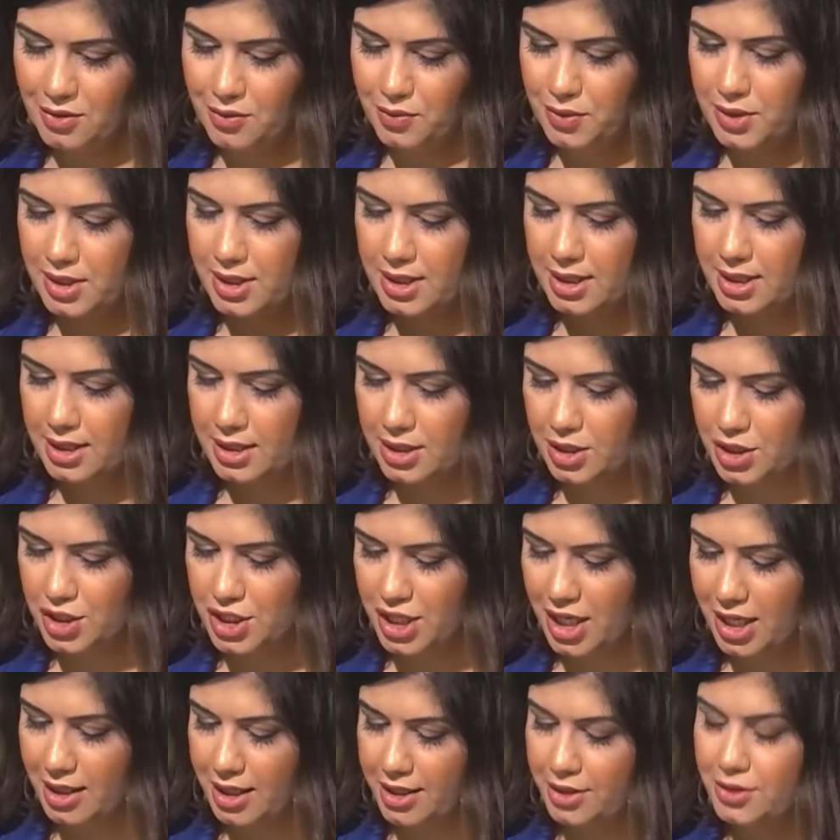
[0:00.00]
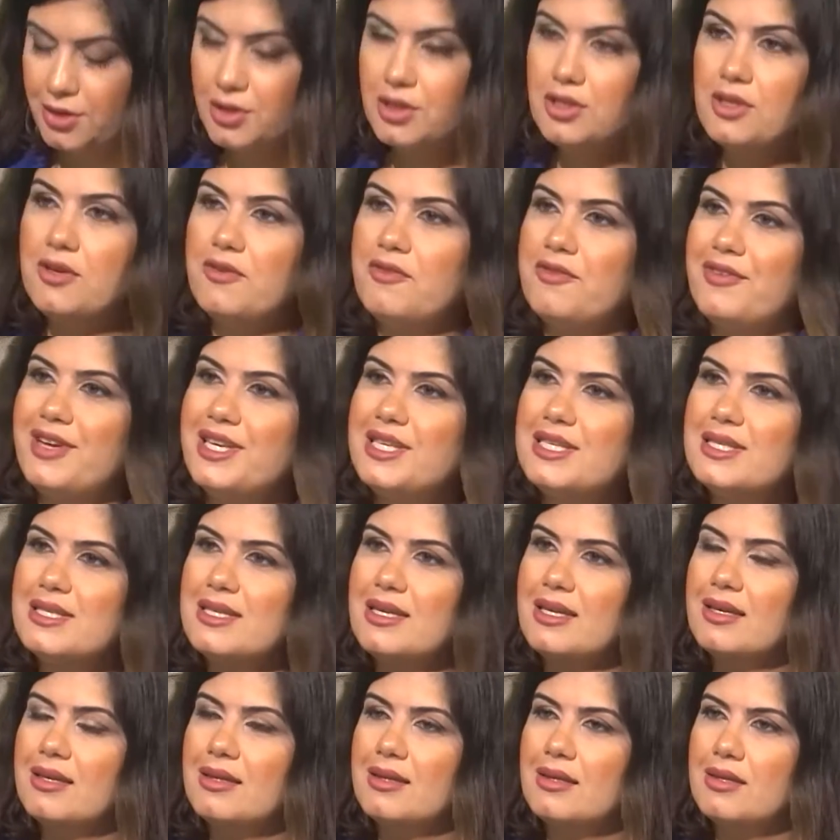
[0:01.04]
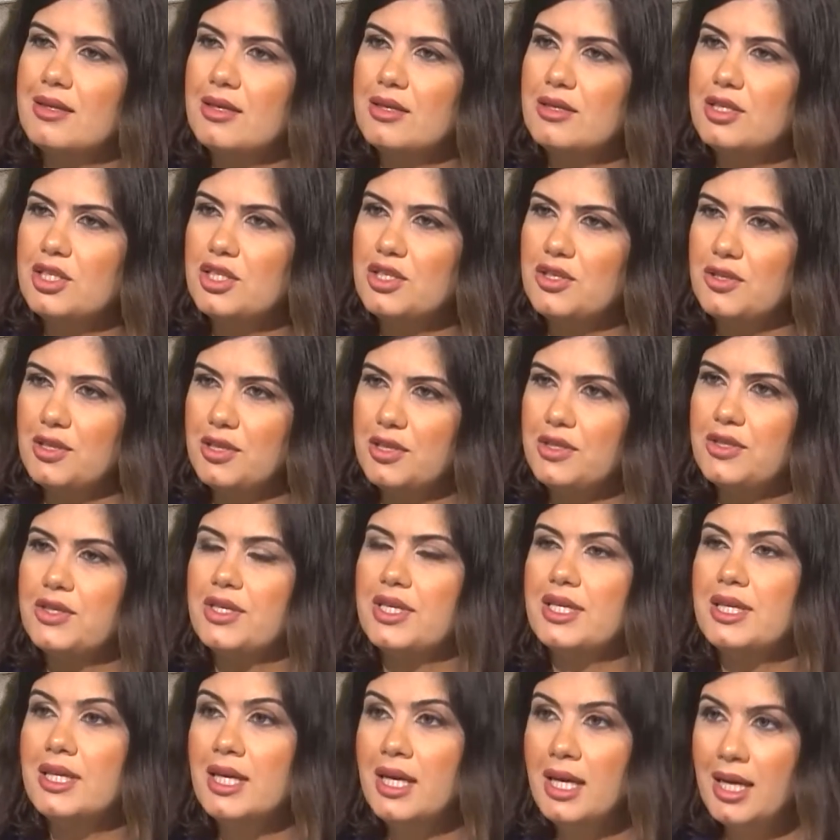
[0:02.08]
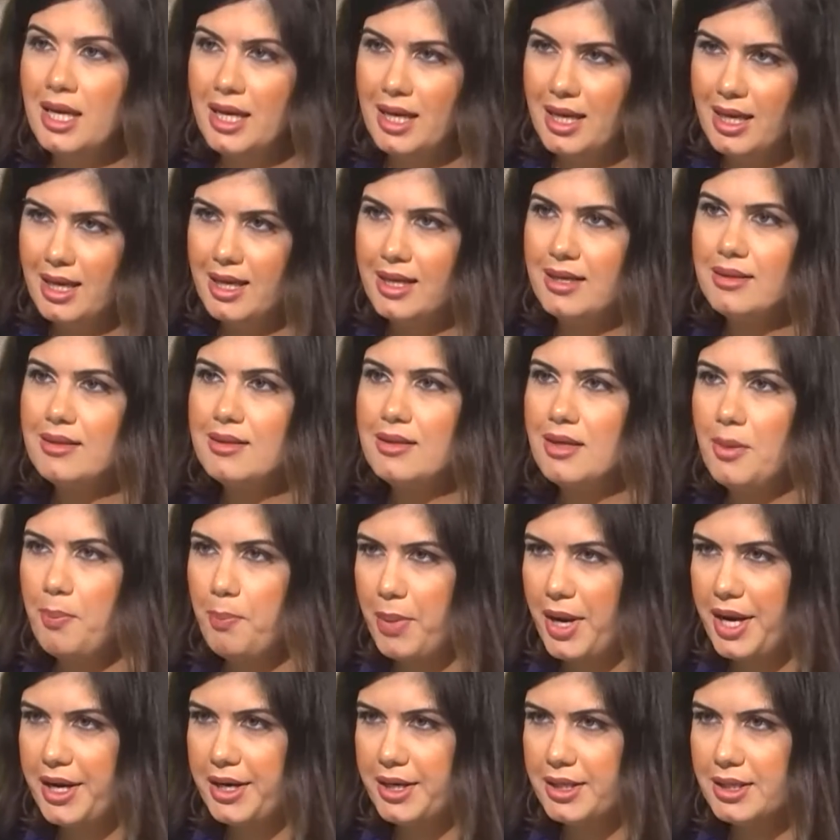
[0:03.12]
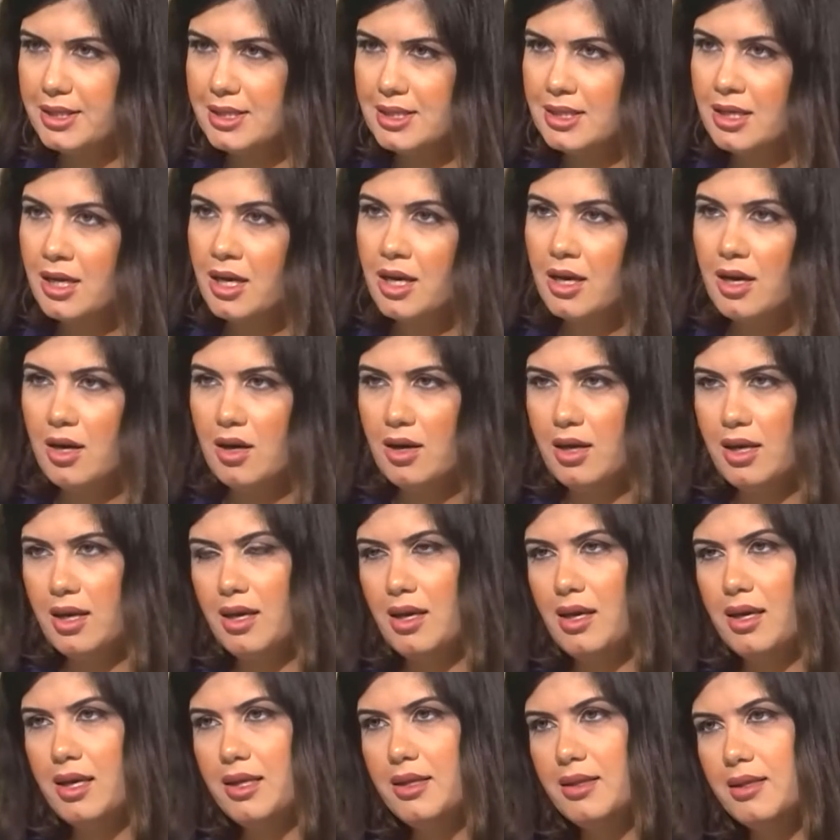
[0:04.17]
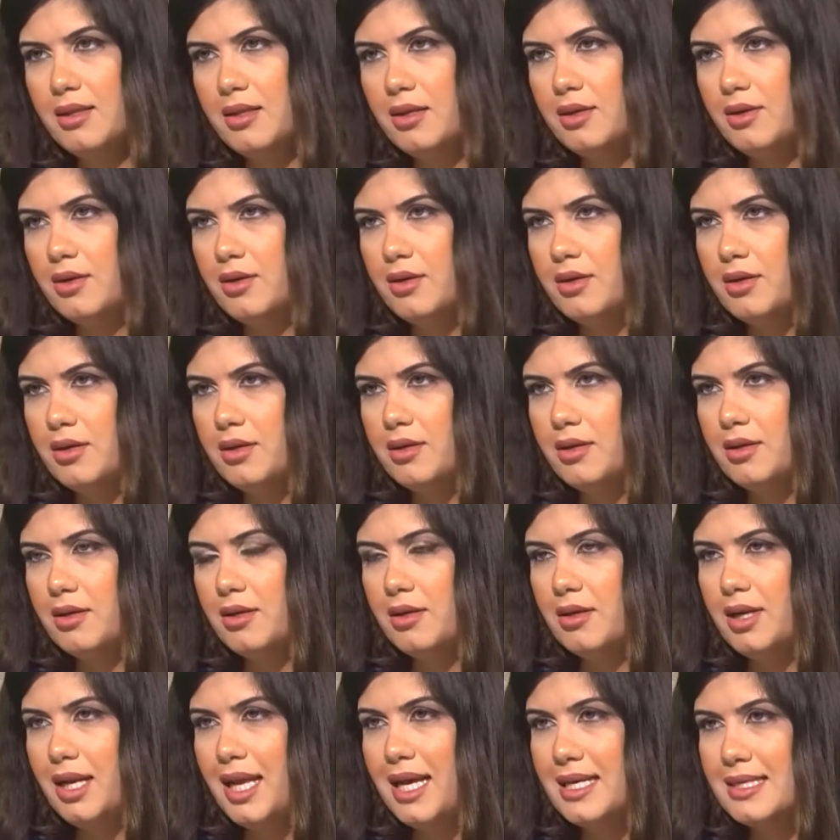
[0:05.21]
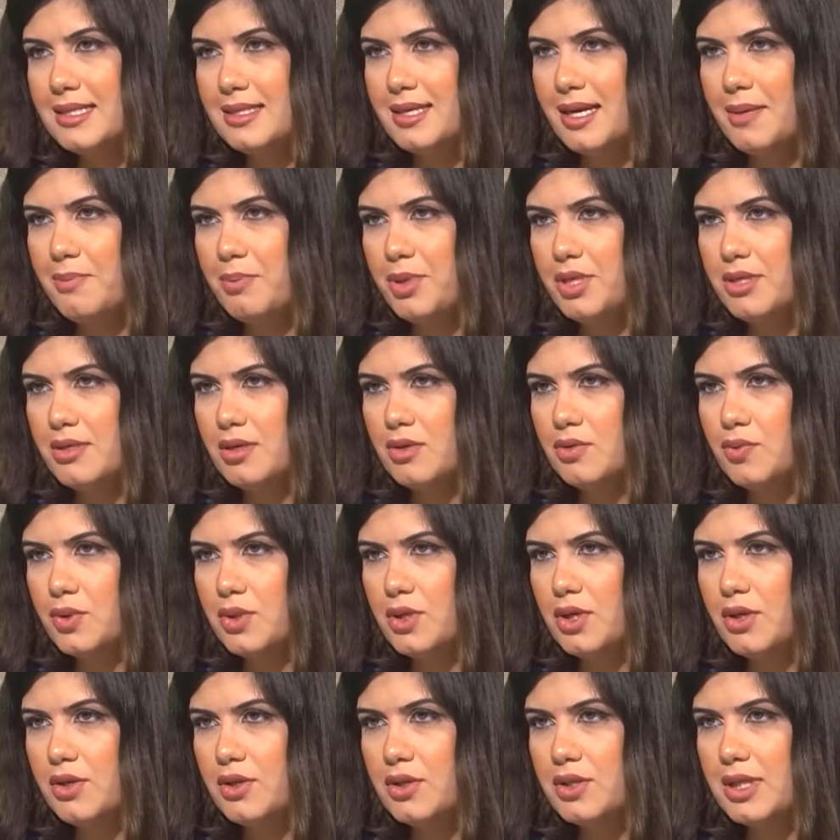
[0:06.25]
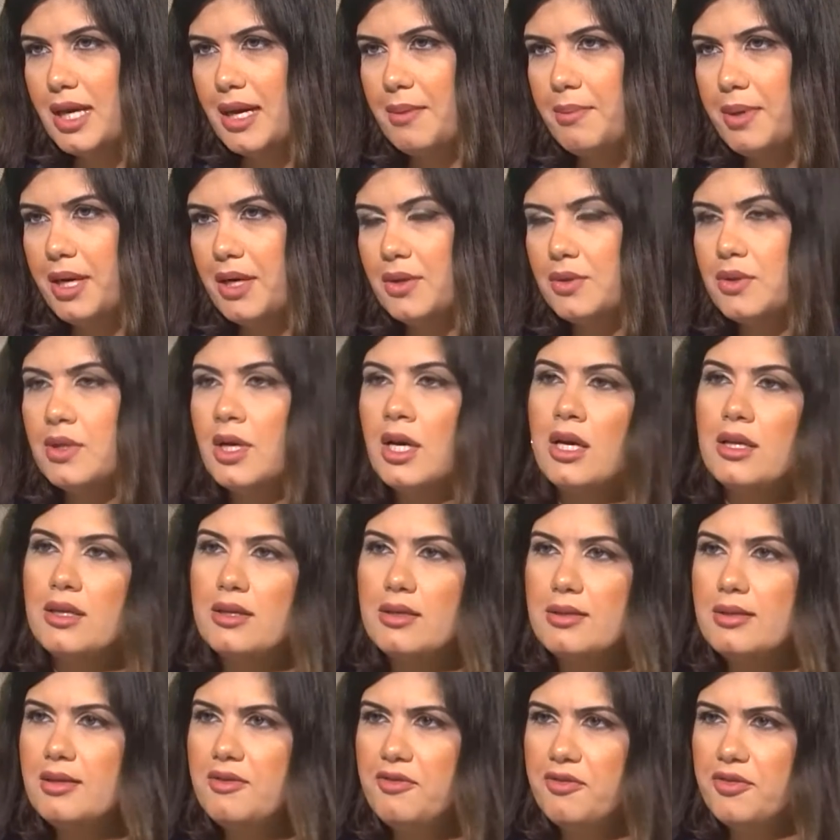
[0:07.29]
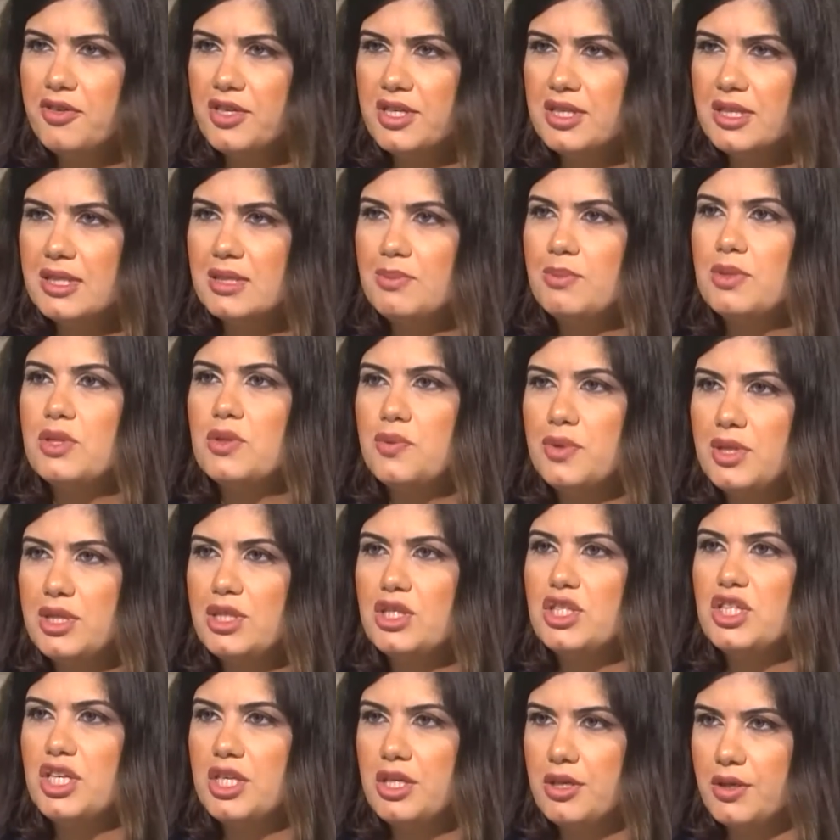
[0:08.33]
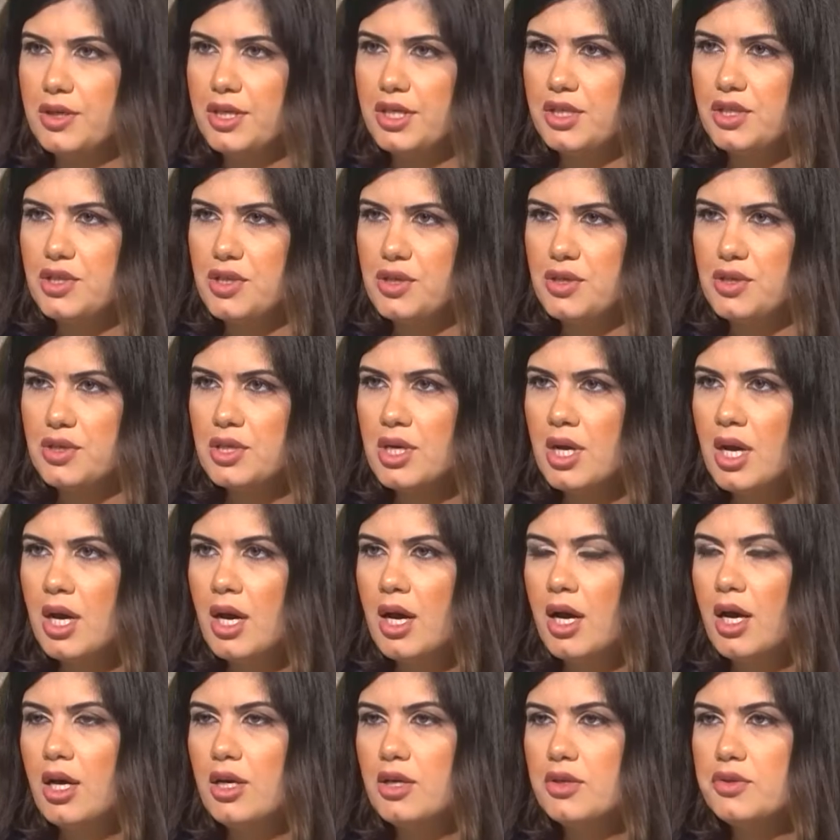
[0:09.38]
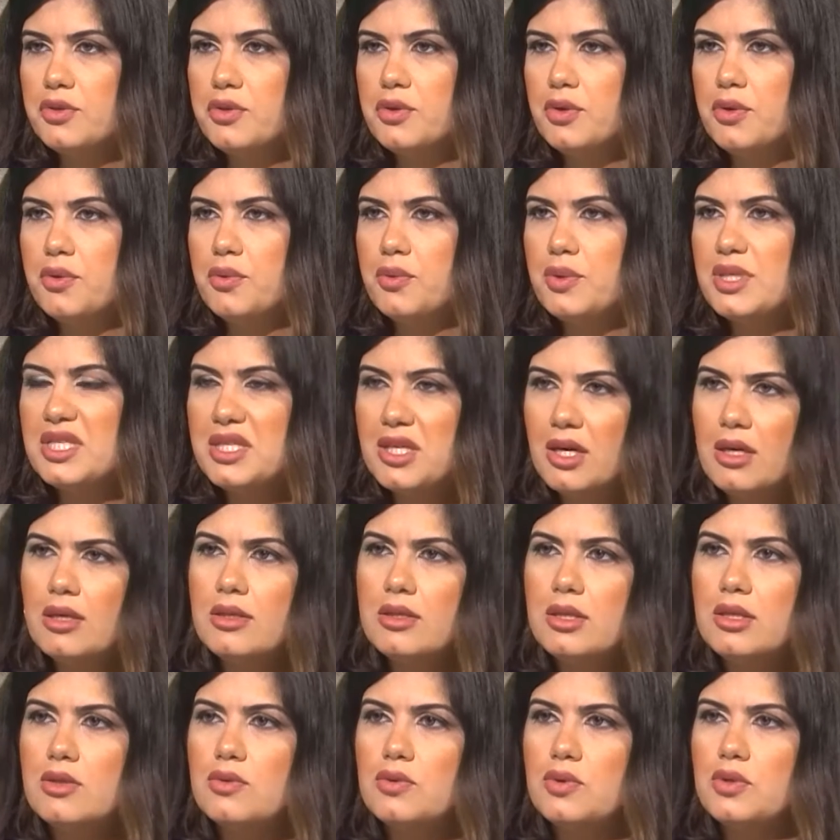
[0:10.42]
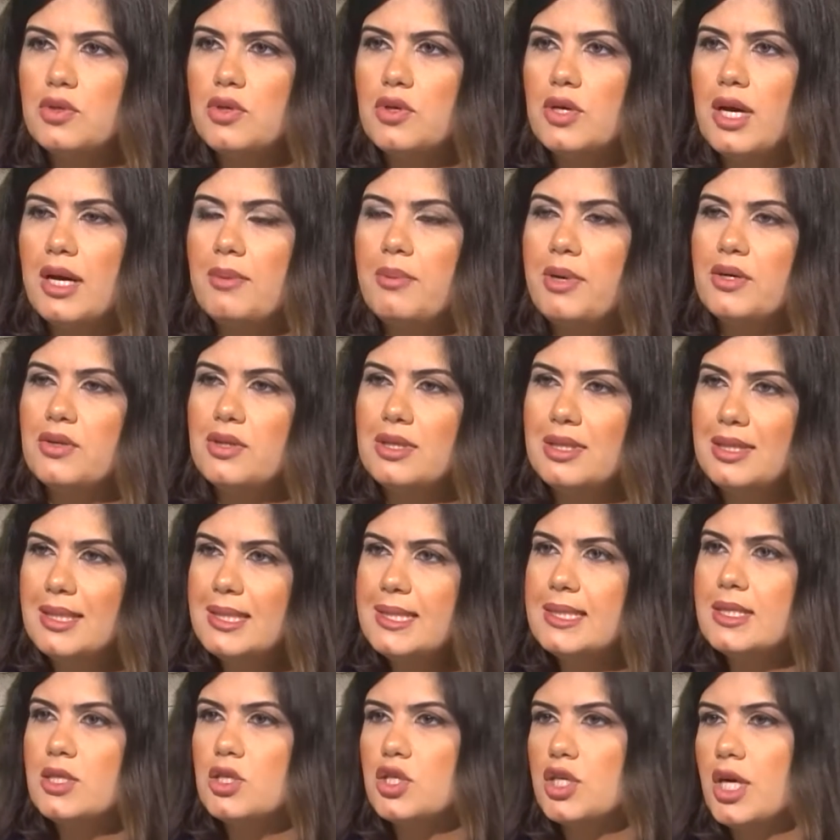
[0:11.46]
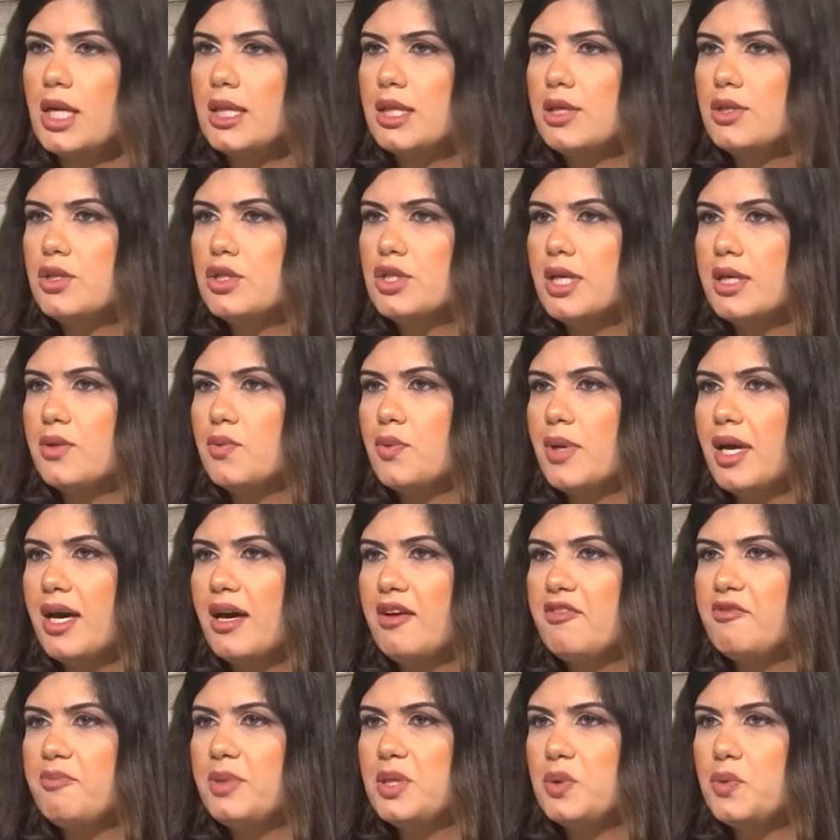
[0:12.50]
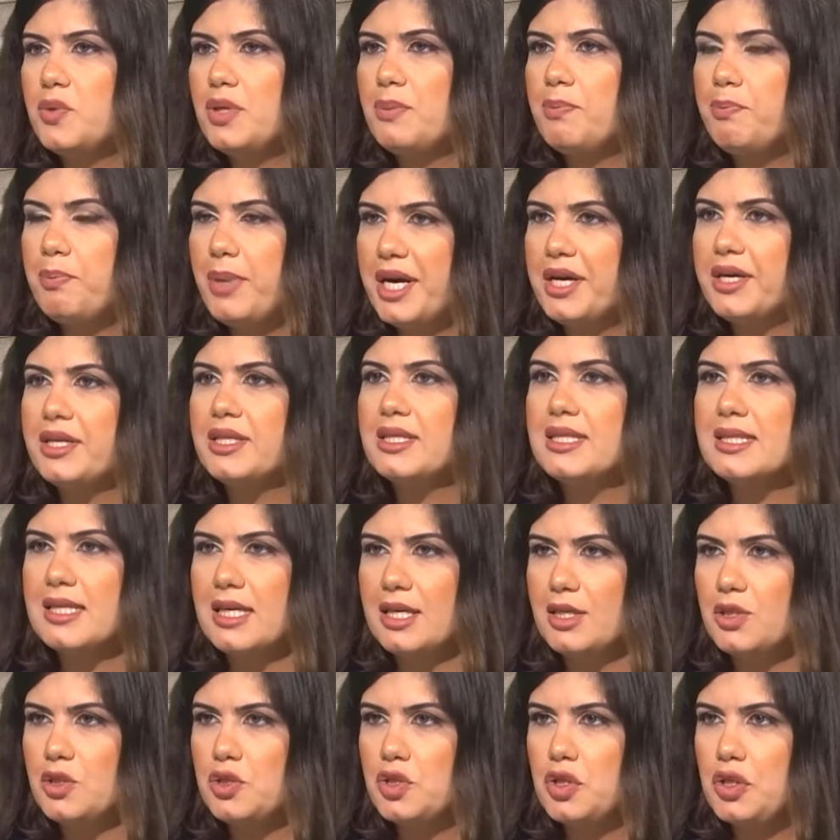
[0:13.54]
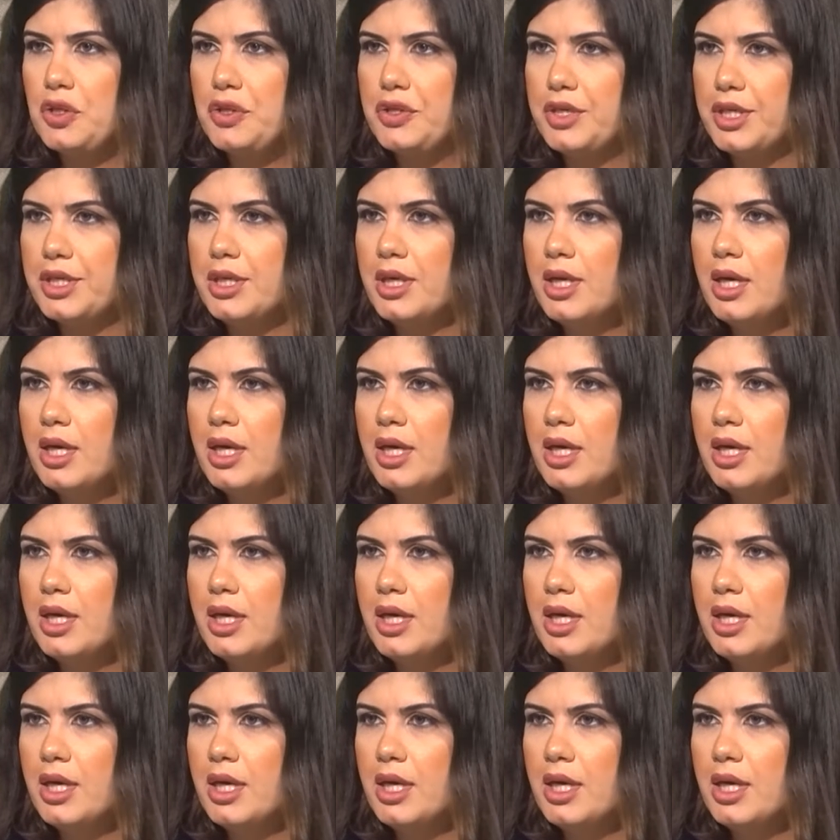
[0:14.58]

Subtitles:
with the challenge facing the children and the parents. In the last episode, we talked about the difference between generations. So we started to talk about this challenge that we have between parents and children.